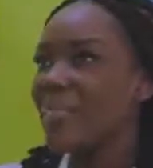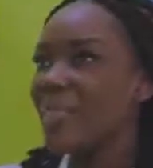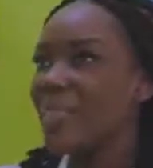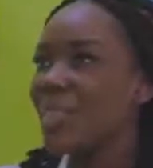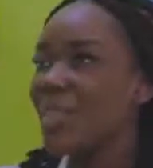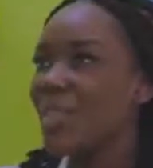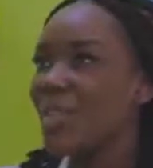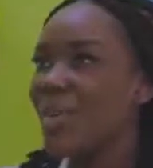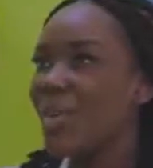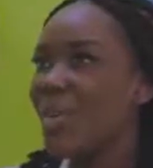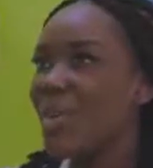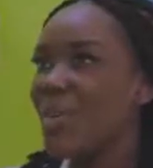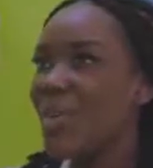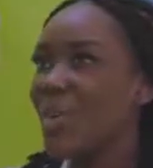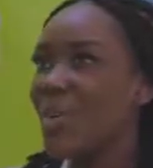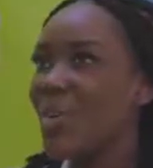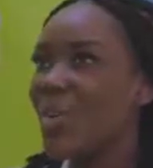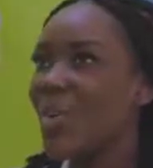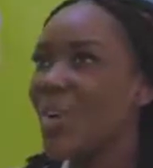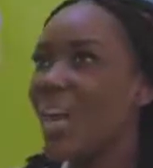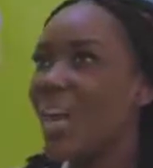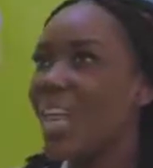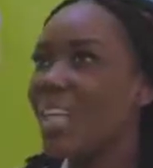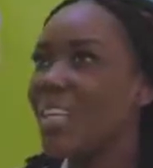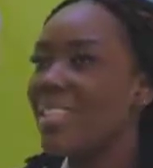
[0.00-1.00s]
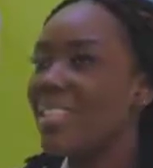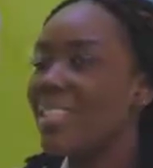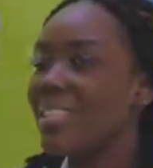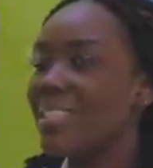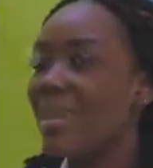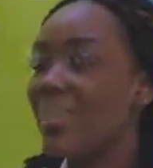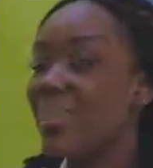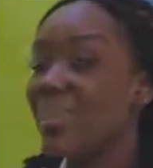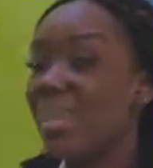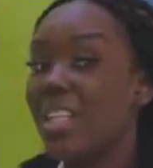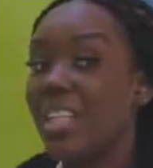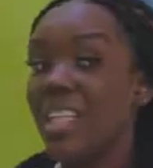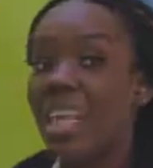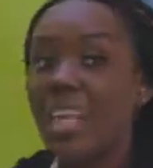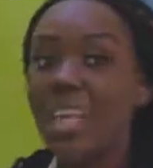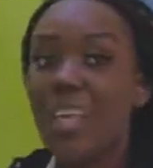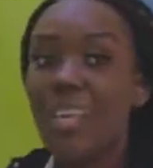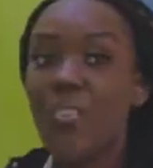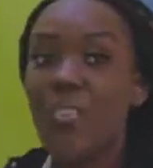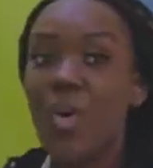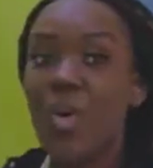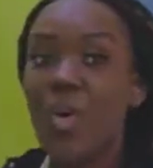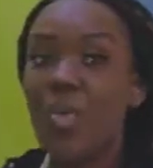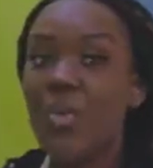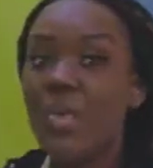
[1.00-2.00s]
So it's something that
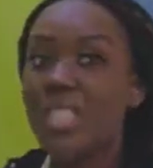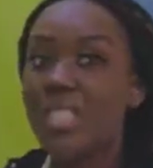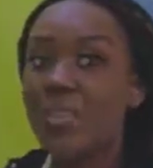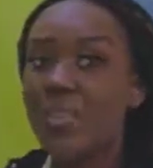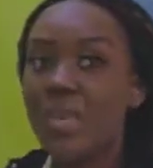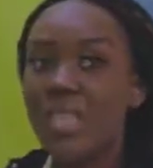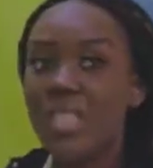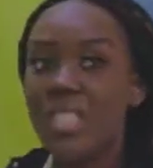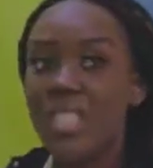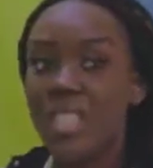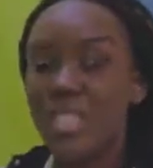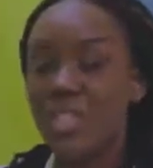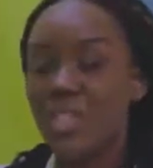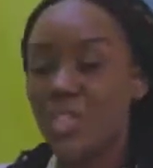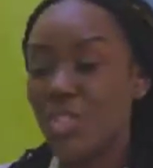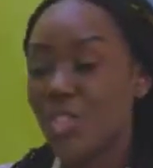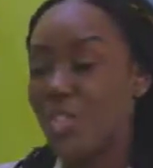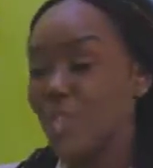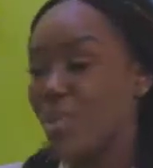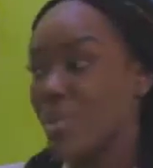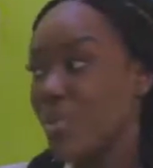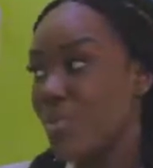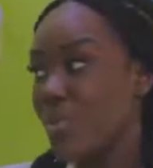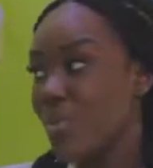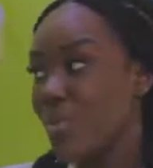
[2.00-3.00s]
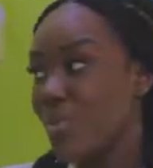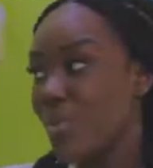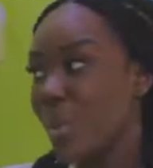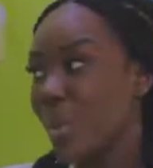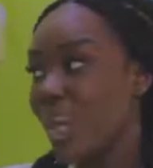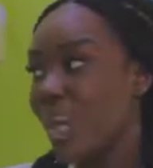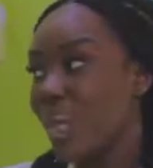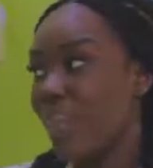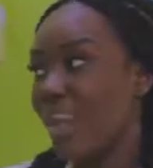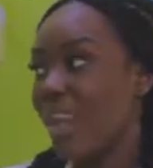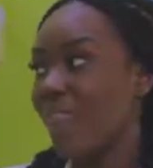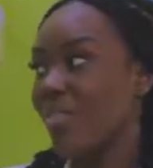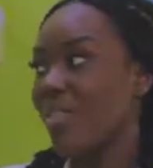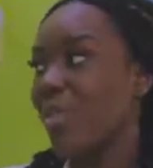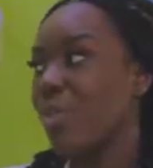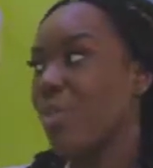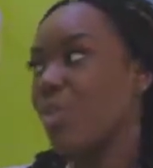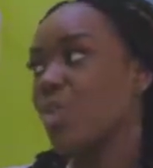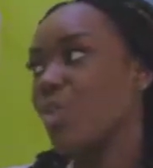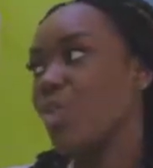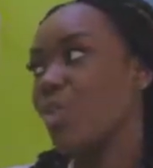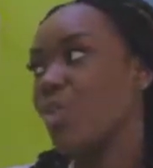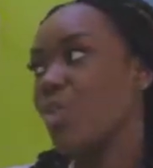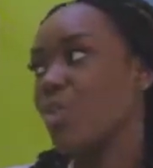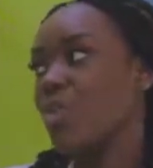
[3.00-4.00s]
I've always wanted to do, and I've
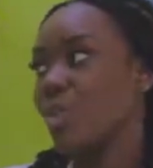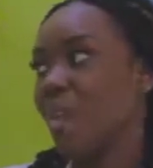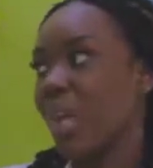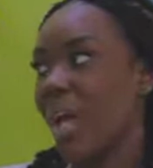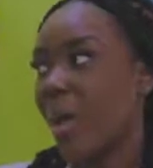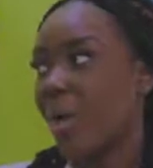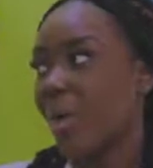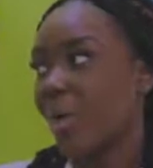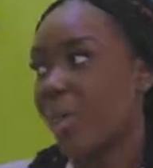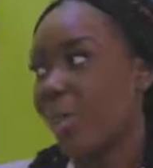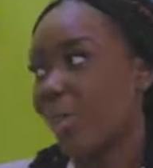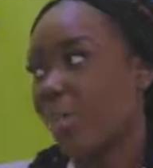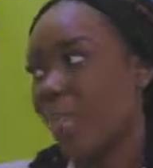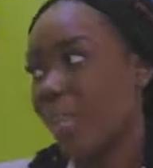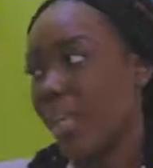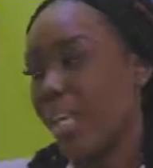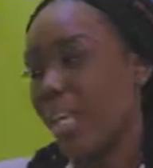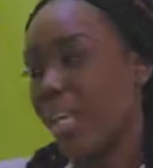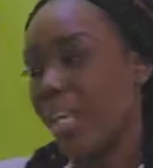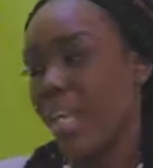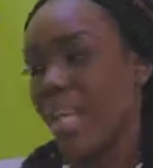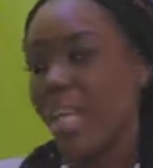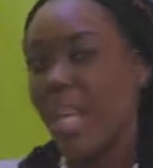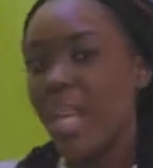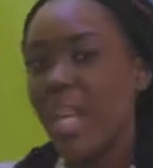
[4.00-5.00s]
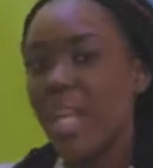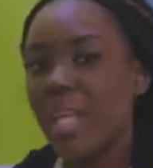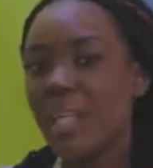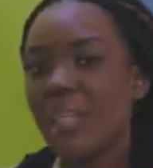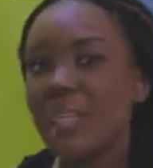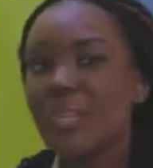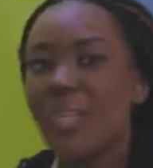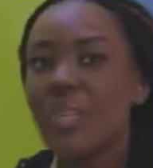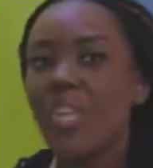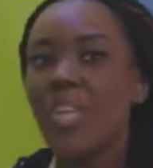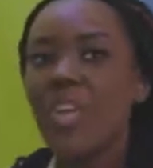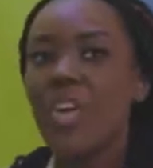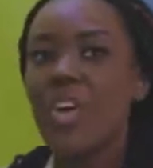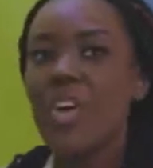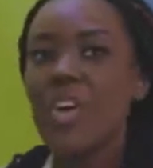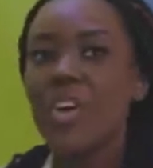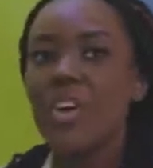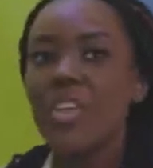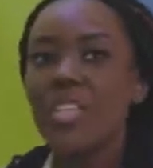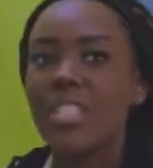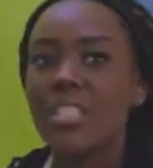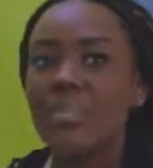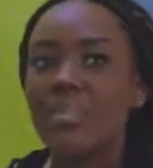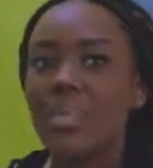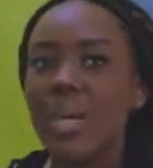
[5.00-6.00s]
always known I would be,
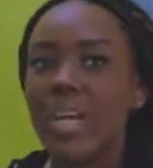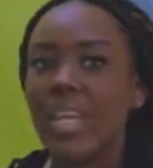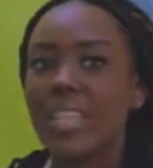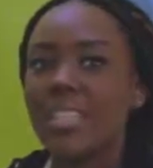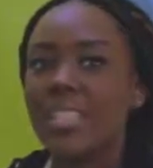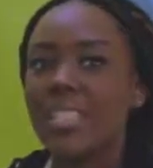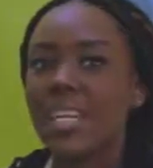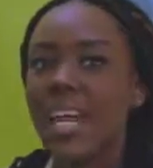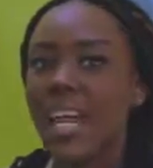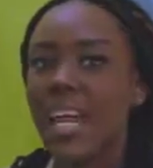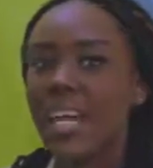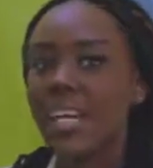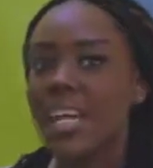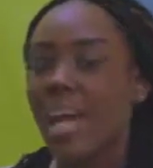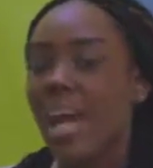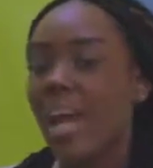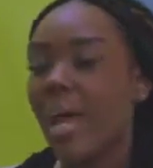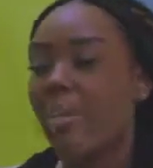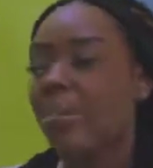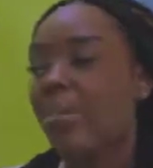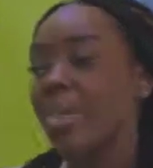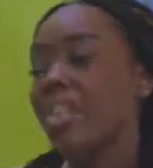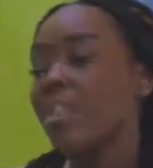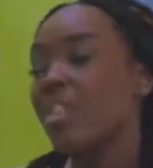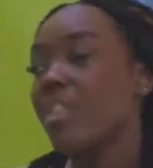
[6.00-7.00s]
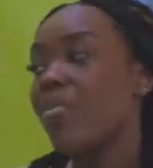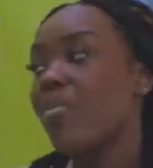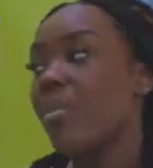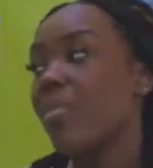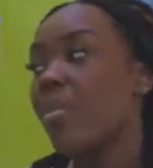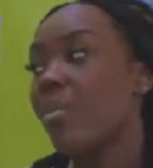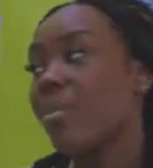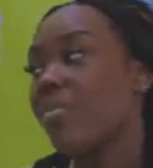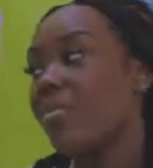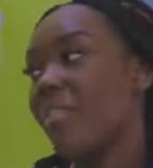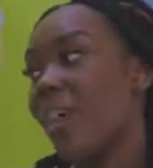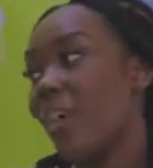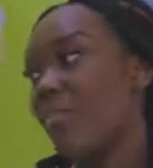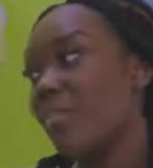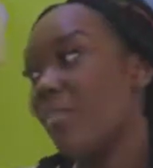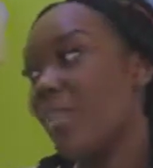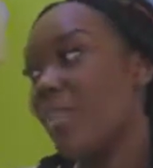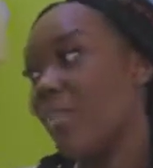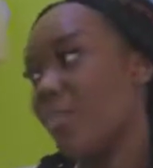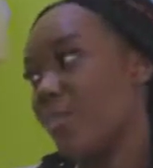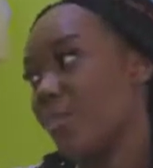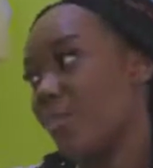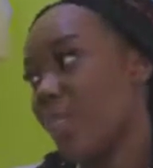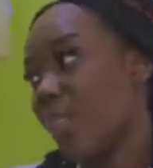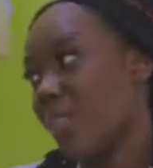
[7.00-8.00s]
because my dad, I'm actually from a family
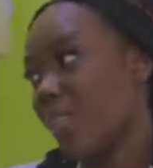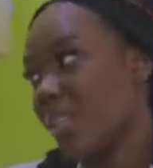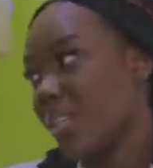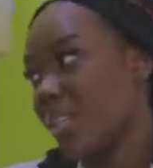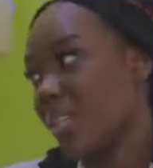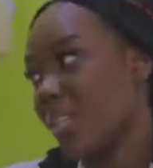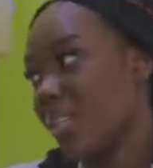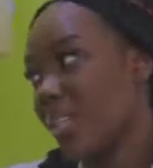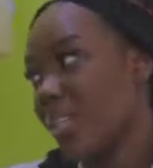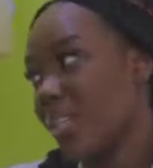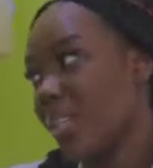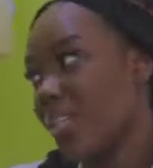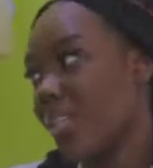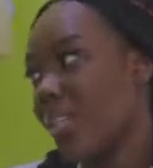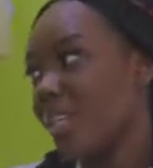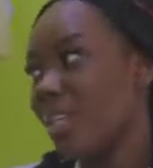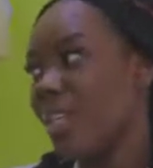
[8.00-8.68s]
of doctors.